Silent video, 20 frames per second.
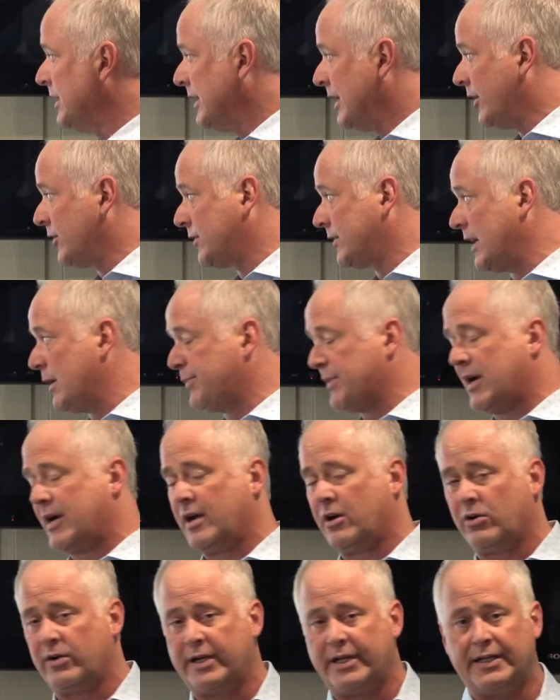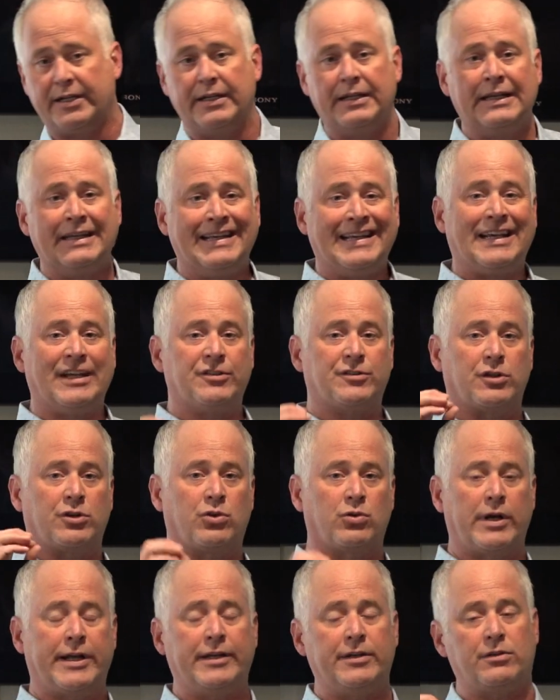A SEP IRA is a
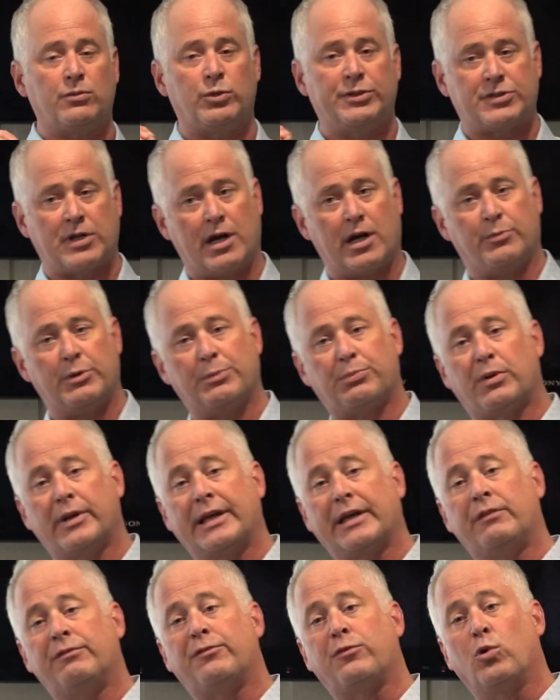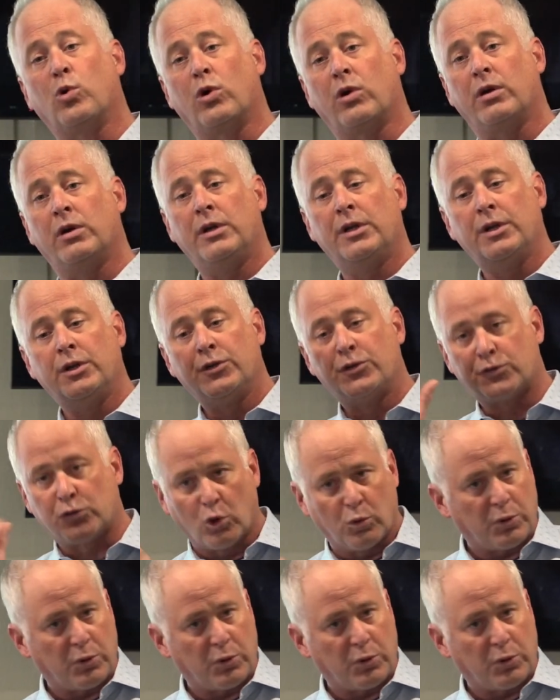great retirement plan for sole